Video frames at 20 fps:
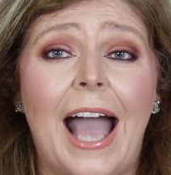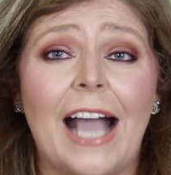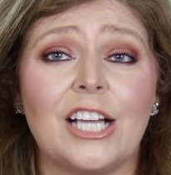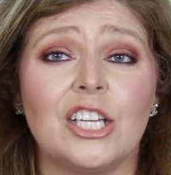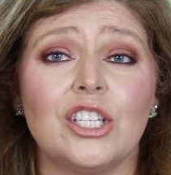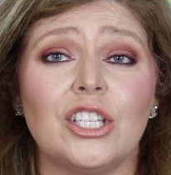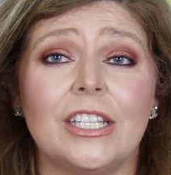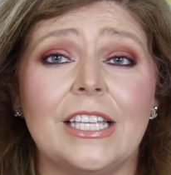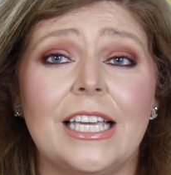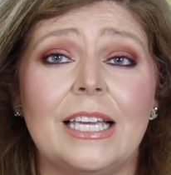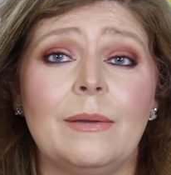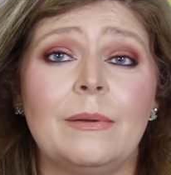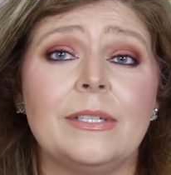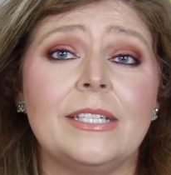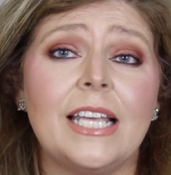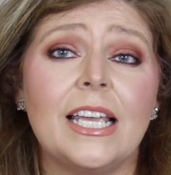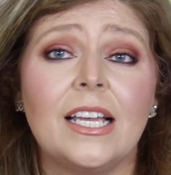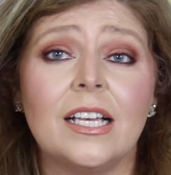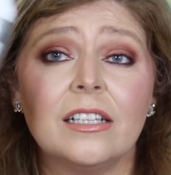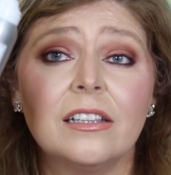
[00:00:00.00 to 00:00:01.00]
actually
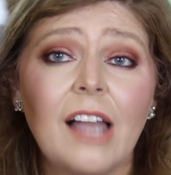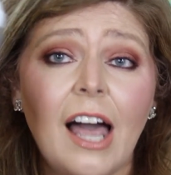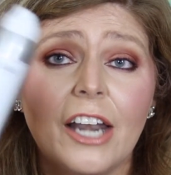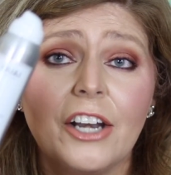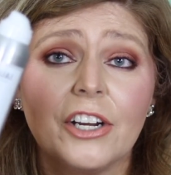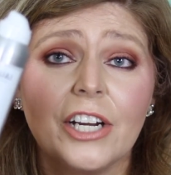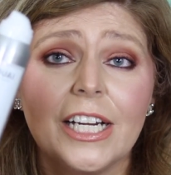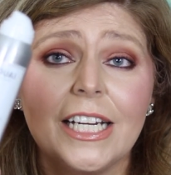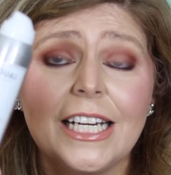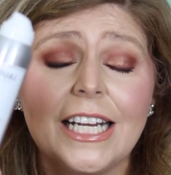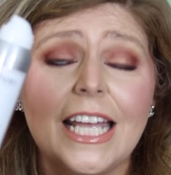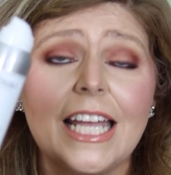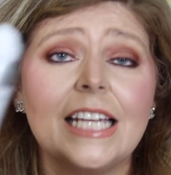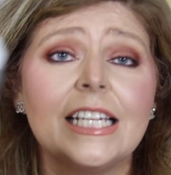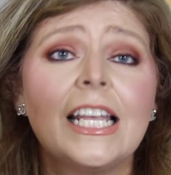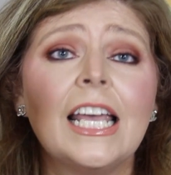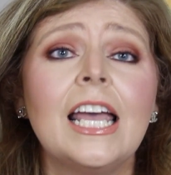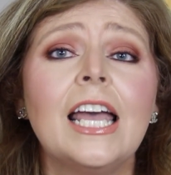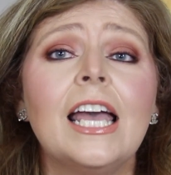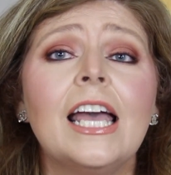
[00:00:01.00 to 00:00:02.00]
decluttering
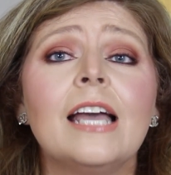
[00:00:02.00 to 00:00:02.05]
it,